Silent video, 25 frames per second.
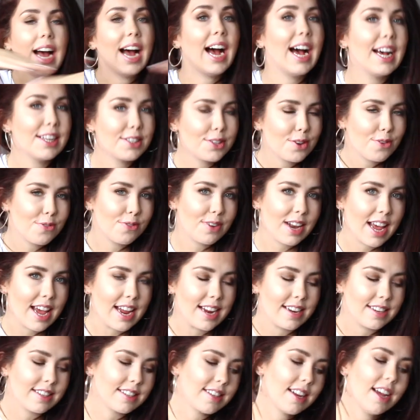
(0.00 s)
as of
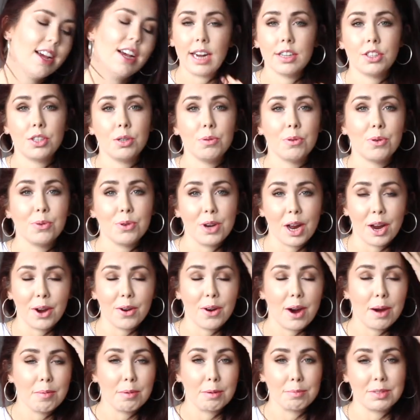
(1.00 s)
late. As you all know,
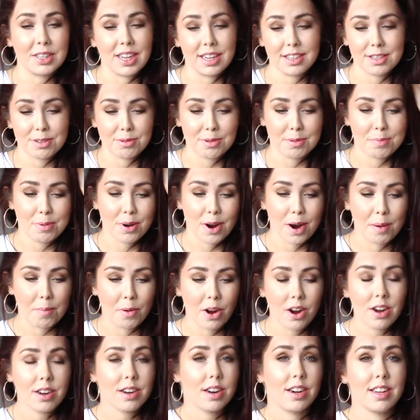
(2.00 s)
I'm obsessed with
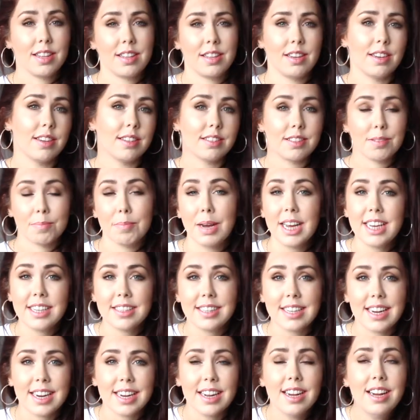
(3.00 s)
Primark. I think it's
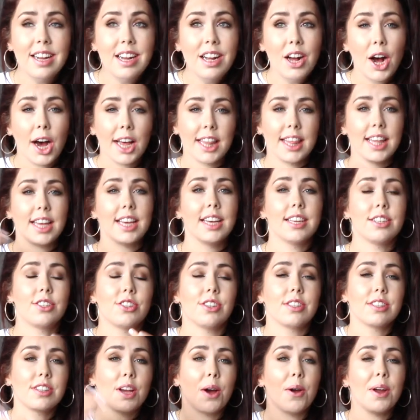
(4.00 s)
amazing. I think it's
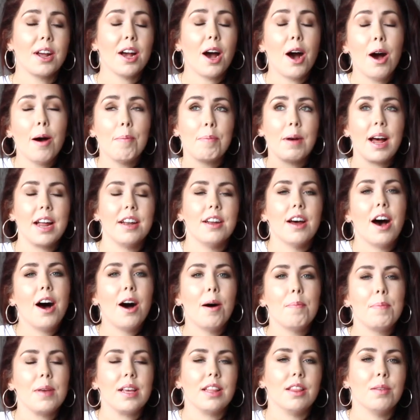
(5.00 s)
just going up and
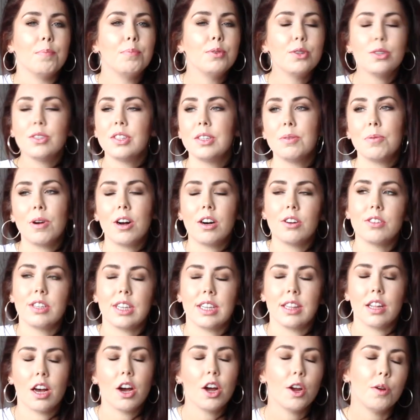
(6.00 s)
up in the beauty world,
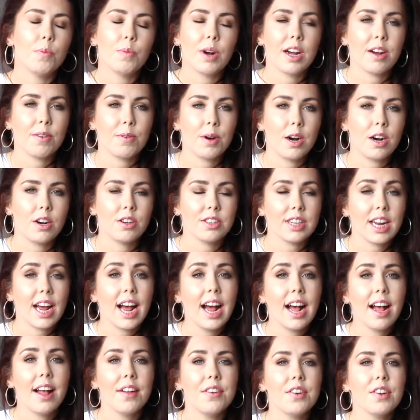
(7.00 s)
in the homeware world,
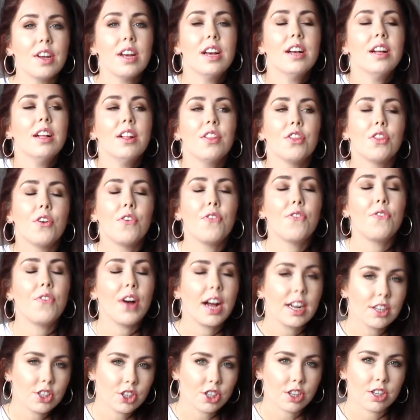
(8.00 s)
and the
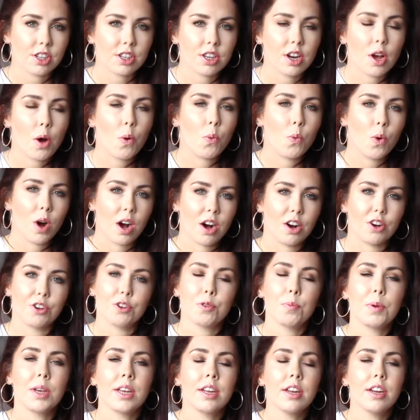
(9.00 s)
fashion
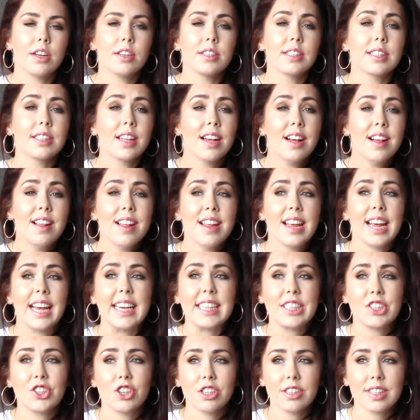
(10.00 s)
world, because
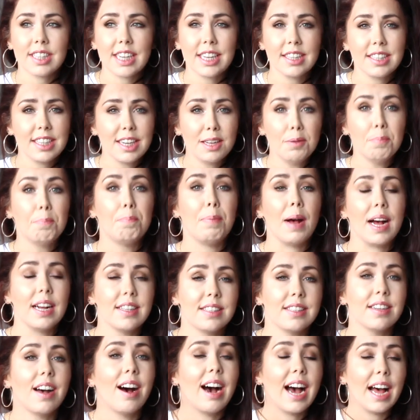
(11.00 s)
it's just getting
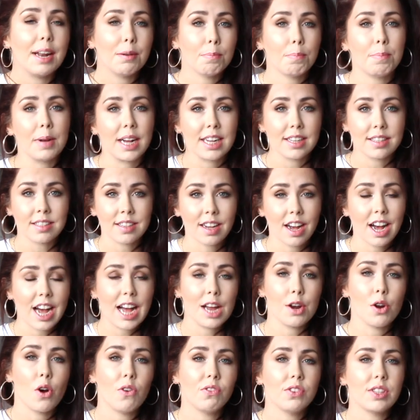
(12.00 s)
better and better,
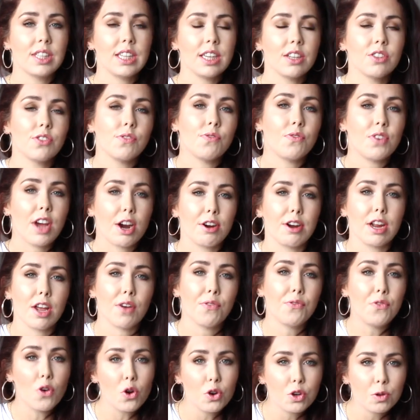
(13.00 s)
and obviously it's very
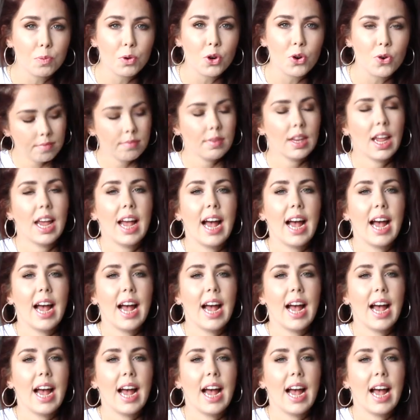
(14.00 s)
affordable.